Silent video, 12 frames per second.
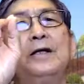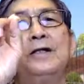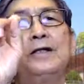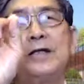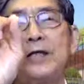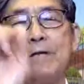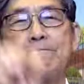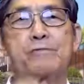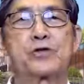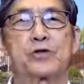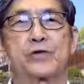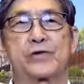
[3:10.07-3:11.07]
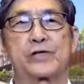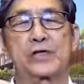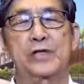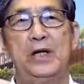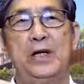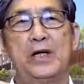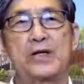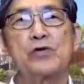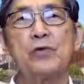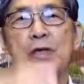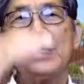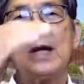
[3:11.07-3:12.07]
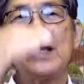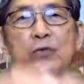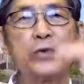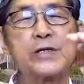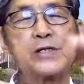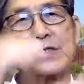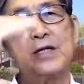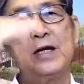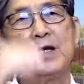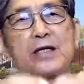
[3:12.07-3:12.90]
deep truths. So in other words,